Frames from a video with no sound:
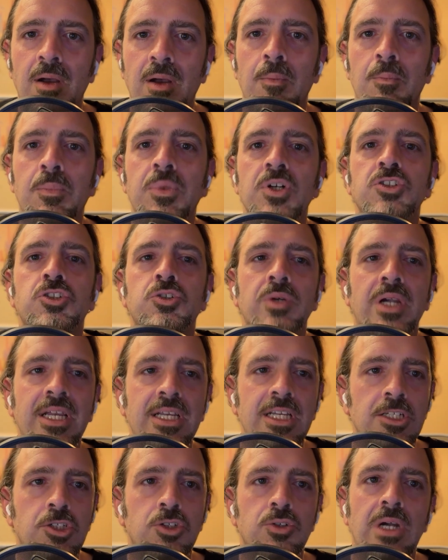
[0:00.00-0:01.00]
But drag
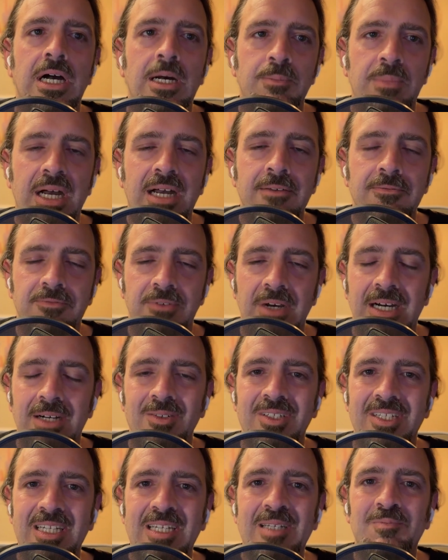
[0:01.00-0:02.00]
and drop, I
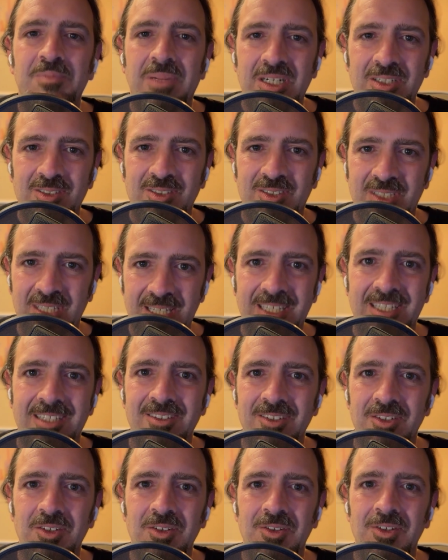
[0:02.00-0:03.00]
found in
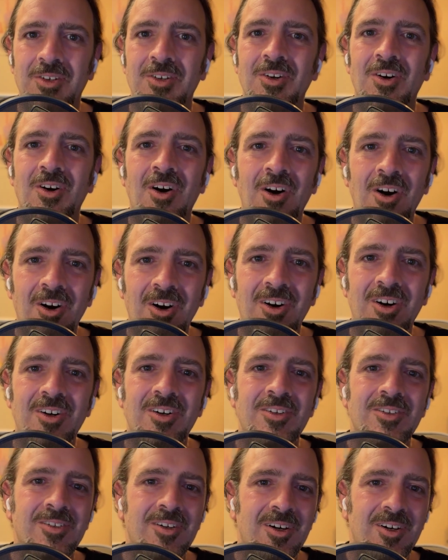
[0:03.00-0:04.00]
particular, they're
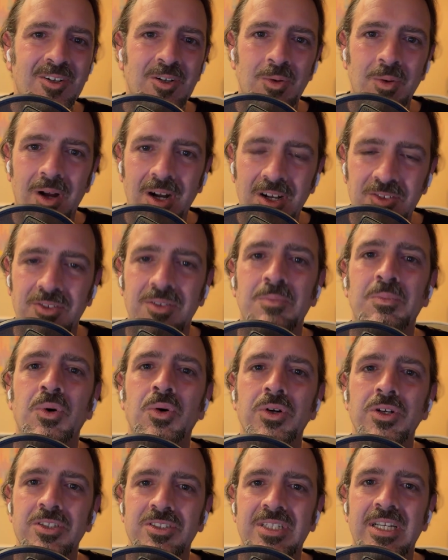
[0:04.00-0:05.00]
all across the
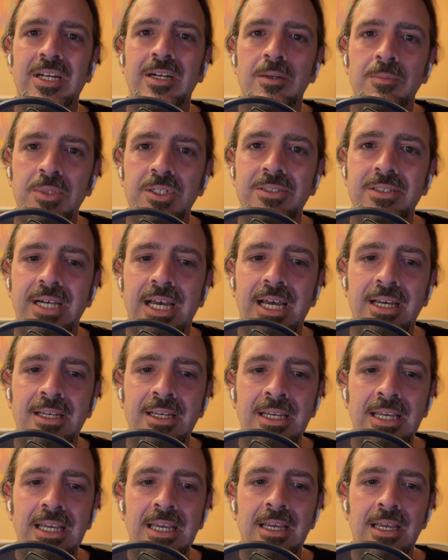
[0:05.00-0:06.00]
board terrible at.
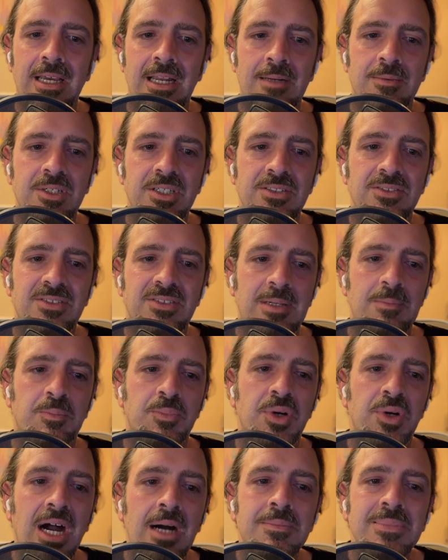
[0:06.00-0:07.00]
And I'm going to say
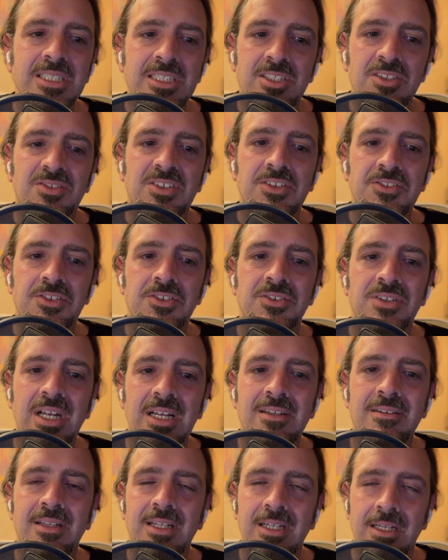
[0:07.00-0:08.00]
probably just because there's not
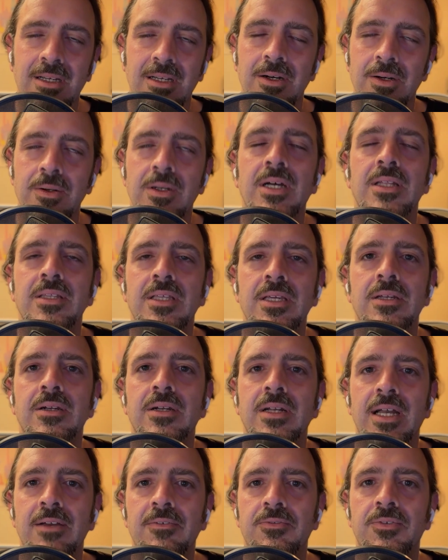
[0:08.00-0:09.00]
a lot of code on the
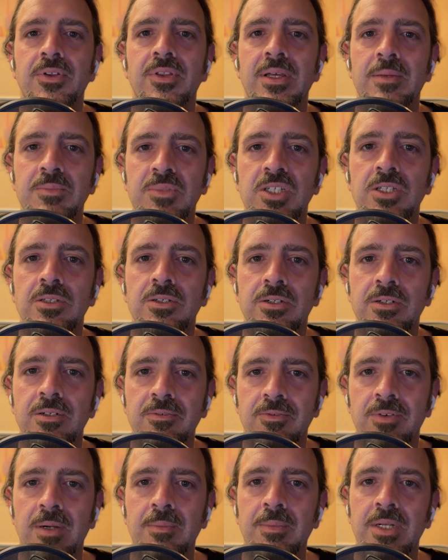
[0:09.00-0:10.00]
internet for them to learn
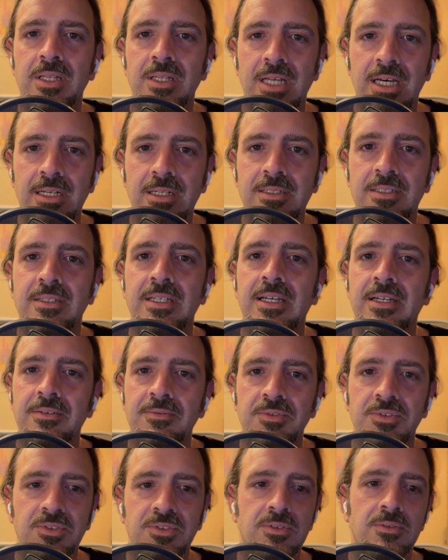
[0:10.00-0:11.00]
from. A lot of
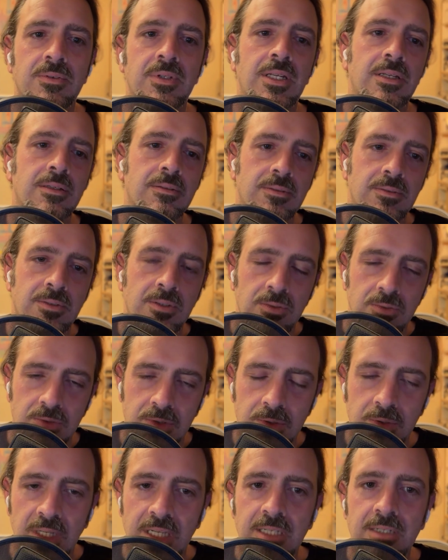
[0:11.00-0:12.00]
devs don't
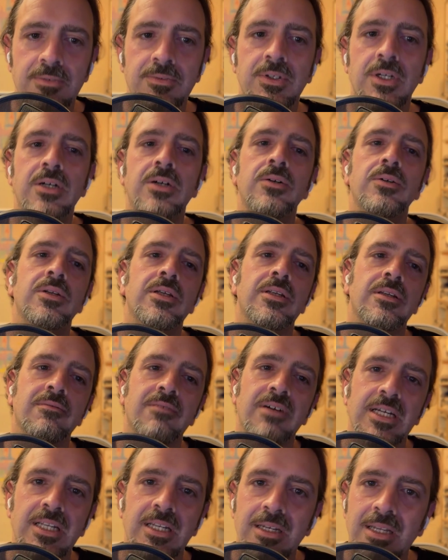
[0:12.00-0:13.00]
do native code, and a
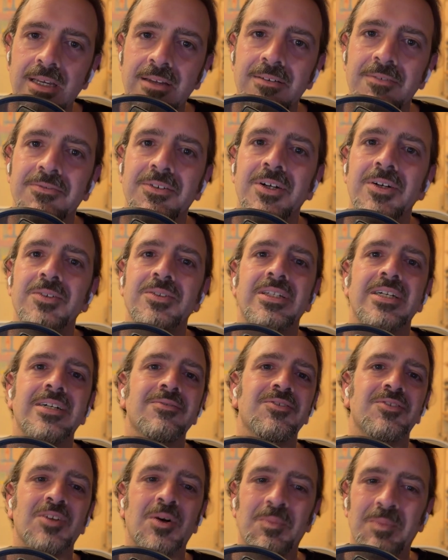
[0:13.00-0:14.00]
lot of native code
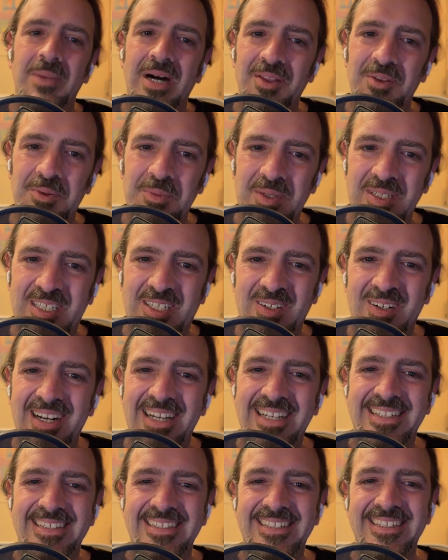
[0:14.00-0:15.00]
devs don't bother with
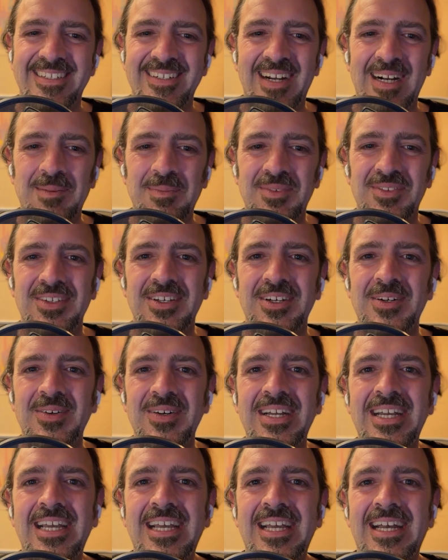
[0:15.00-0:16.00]
drag and drop. So
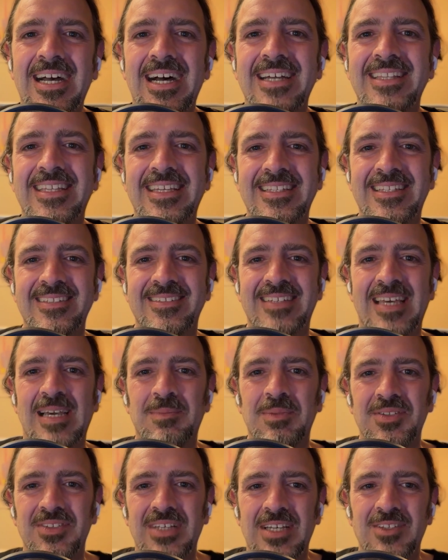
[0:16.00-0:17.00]
I think the
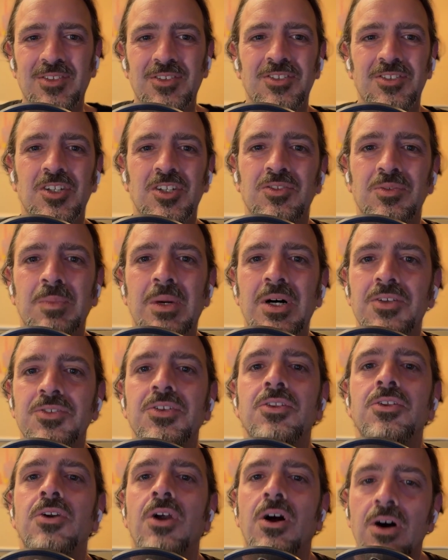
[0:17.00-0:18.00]
sample size is just small. So
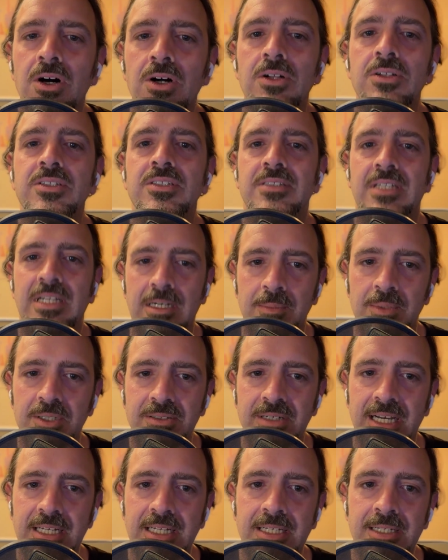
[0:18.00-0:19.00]
they're all terrible
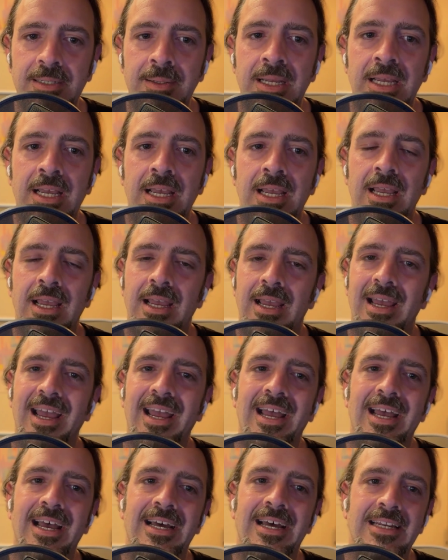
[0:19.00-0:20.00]
at it.
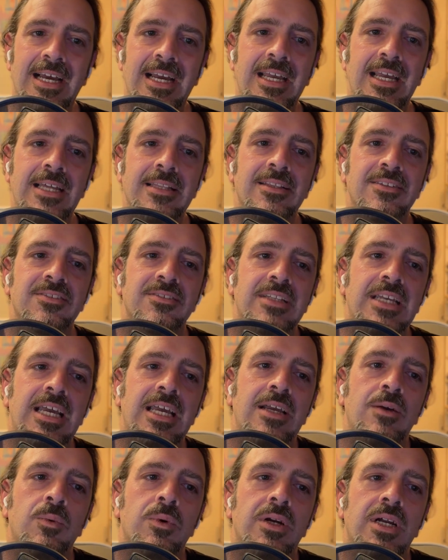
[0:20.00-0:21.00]
And I had this
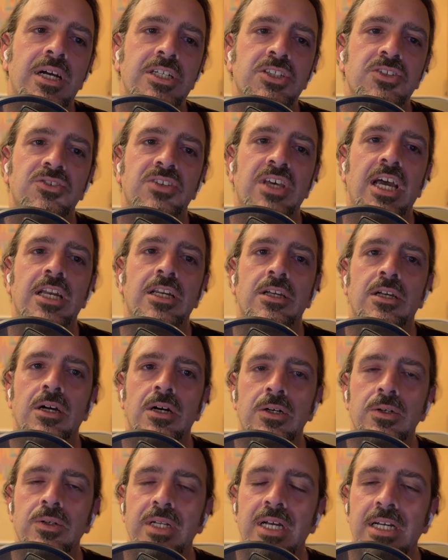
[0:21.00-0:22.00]
day where I just had
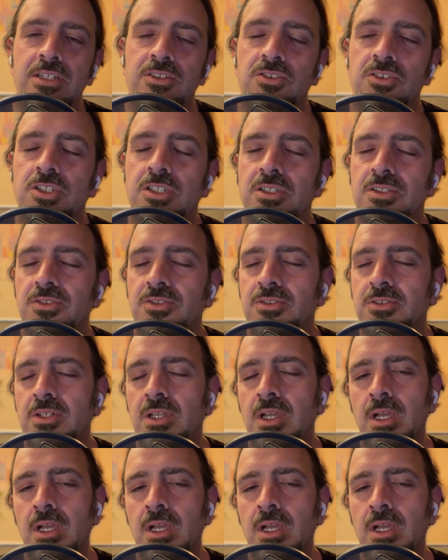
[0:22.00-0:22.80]
Codex just.